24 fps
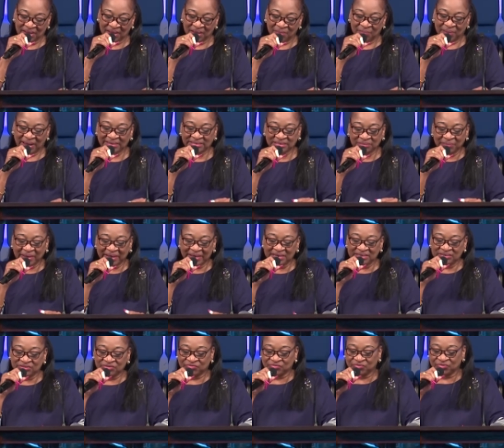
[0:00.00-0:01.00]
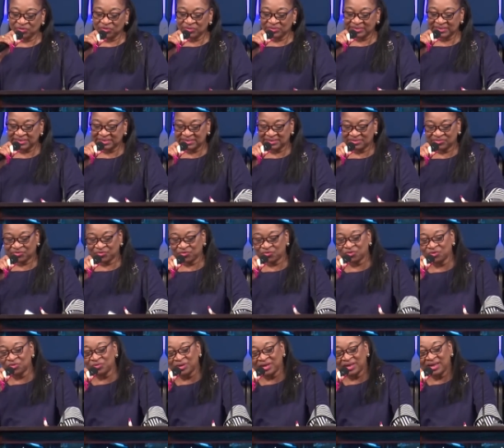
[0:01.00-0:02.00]
Bartimaeus drew,
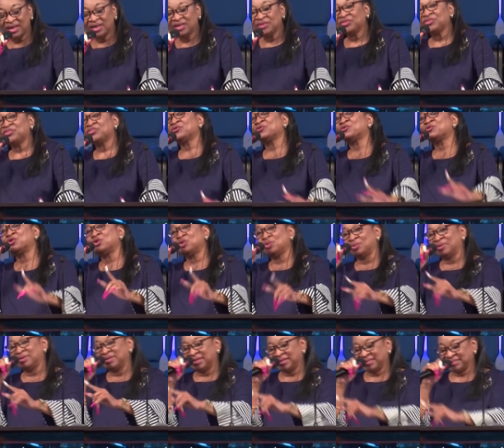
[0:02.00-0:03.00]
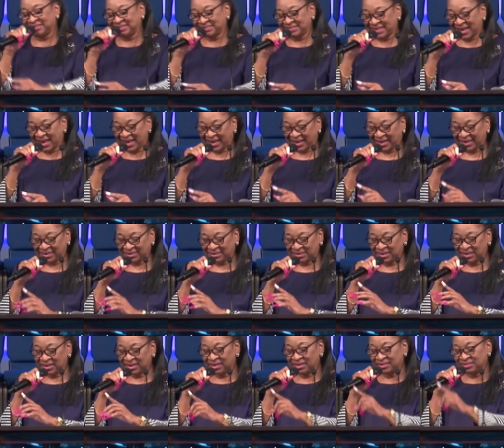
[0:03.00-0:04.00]
threw, threw aside
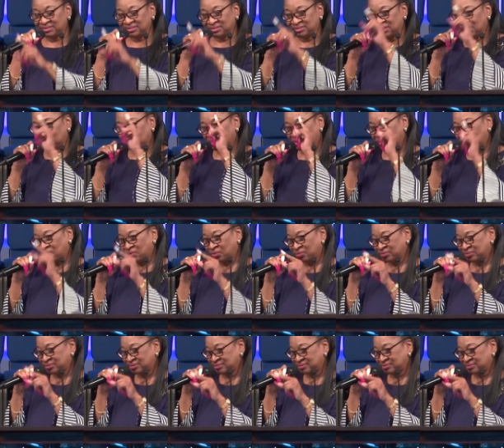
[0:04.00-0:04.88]
his coat.